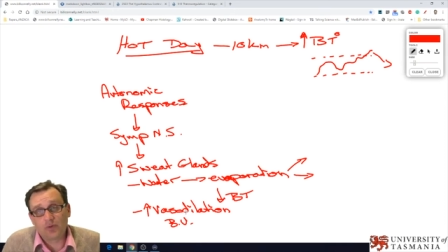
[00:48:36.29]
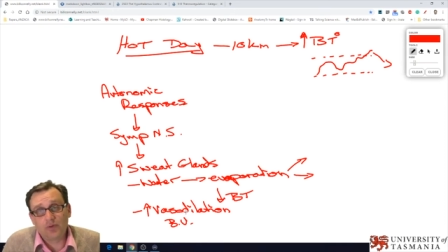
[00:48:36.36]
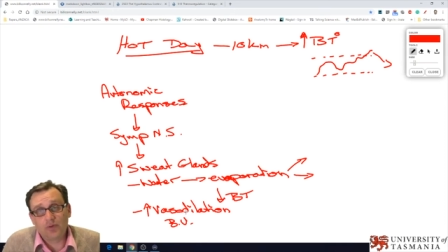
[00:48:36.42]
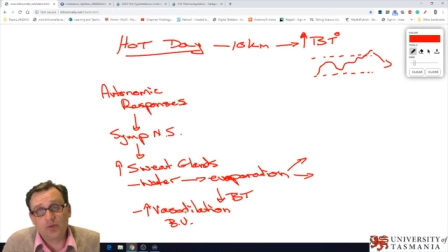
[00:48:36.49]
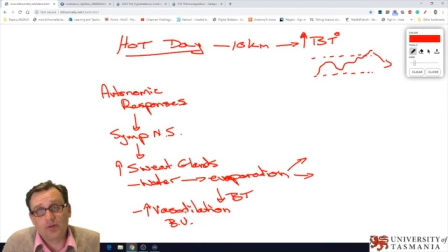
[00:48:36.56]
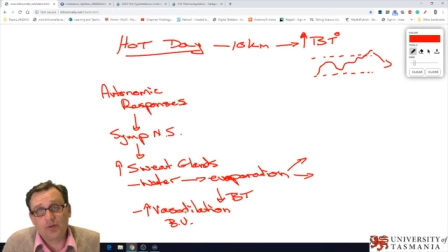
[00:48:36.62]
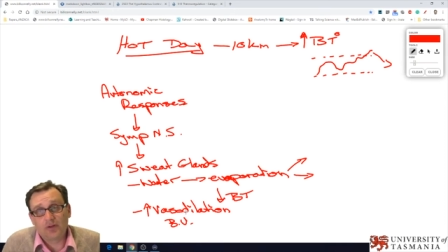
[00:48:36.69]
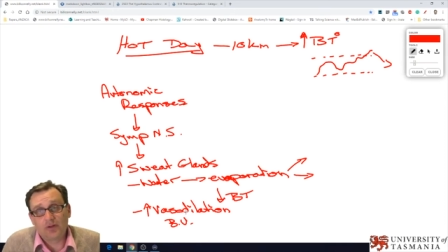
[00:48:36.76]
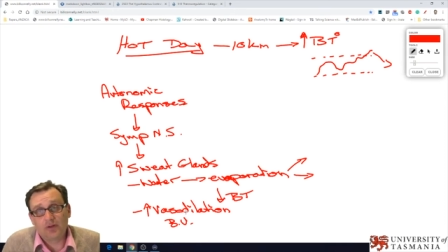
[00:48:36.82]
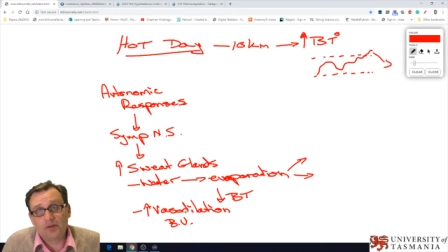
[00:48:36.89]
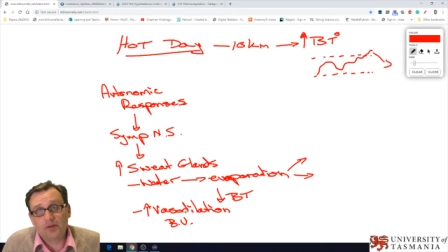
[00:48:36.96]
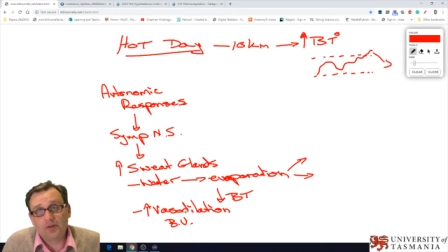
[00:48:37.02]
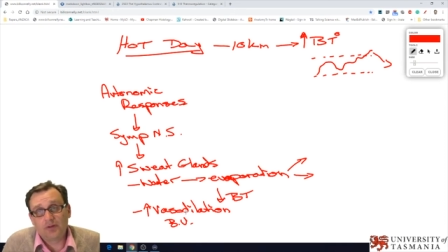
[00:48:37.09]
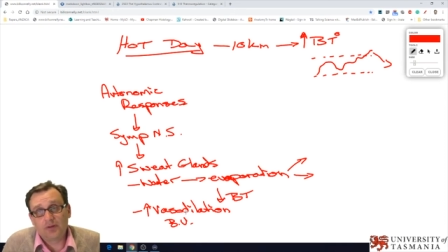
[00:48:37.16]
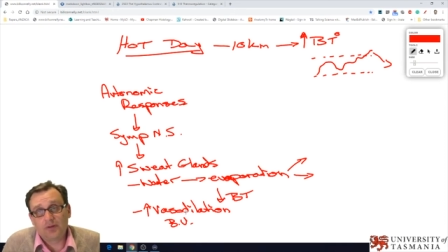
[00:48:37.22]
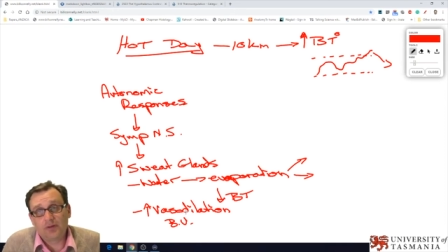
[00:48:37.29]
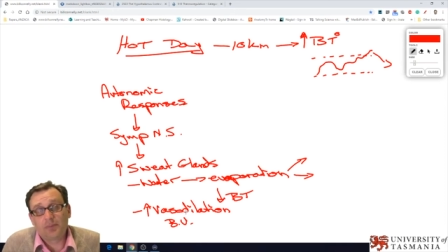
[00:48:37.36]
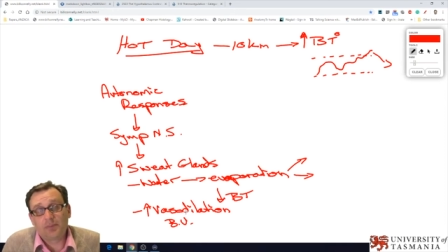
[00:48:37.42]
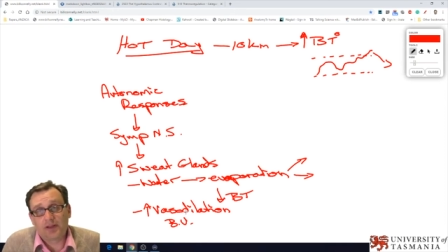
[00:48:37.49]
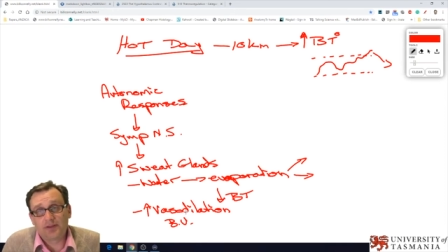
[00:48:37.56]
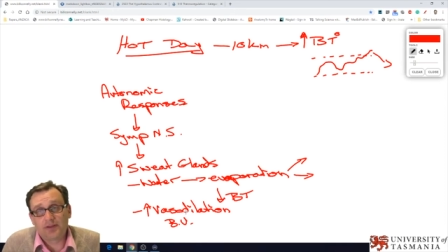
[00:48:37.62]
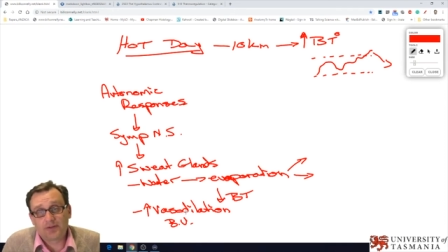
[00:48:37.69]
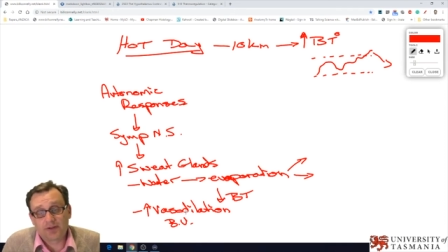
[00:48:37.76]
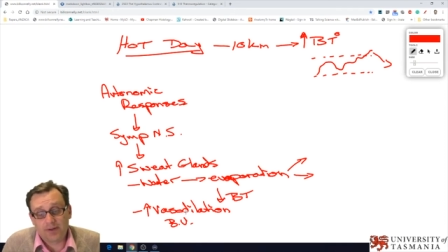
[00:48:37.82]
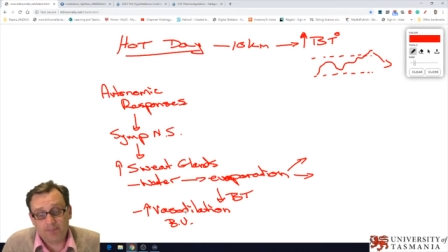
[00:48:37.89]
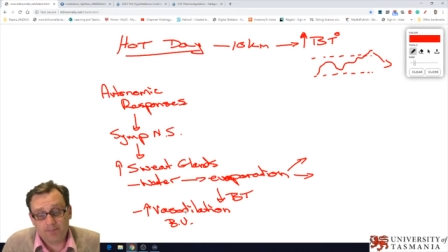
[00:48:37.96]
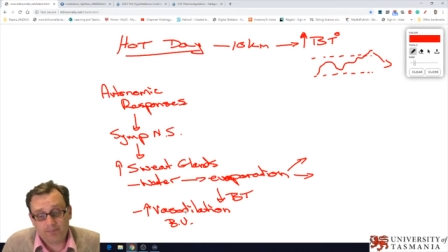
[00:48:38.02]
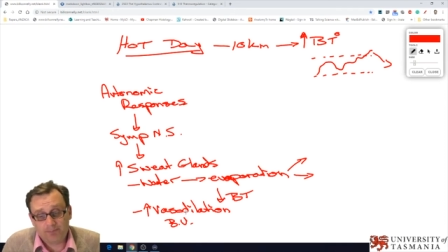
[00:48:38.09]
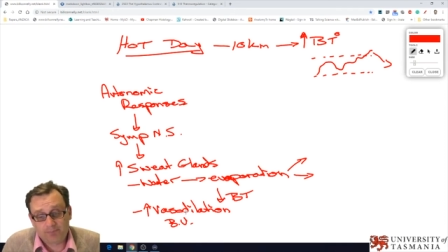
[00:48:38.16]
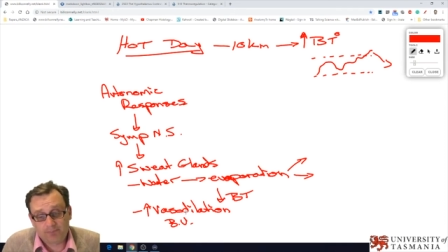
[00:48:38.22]
through the, the
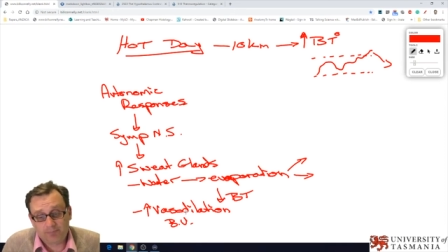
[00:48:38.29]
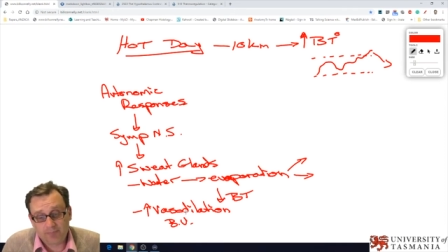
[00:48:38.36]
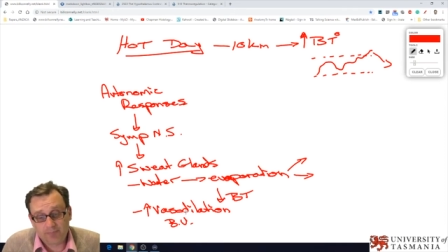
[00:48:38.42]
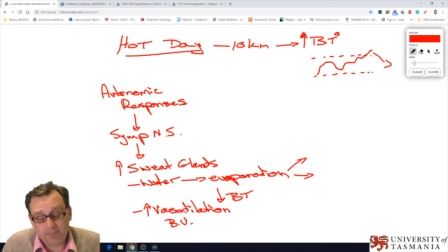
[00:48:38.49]
bloodstream.